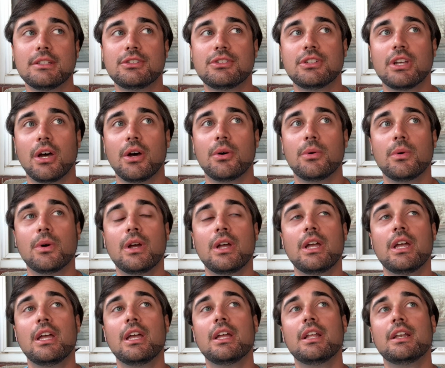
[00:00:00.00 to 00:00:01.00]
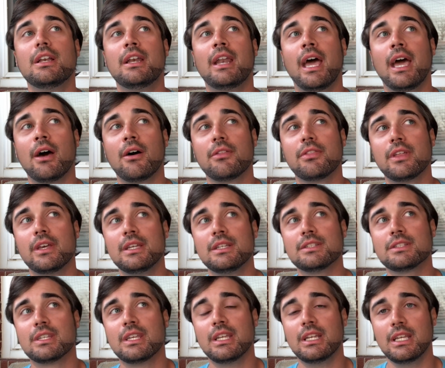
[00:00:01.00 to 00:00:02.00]
so now
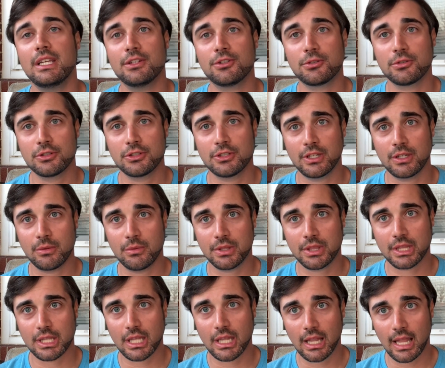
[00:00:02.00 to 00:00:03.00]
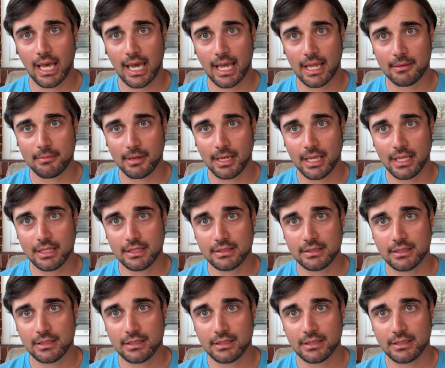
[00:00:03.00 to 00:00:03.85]
things get interesting with the glide bait.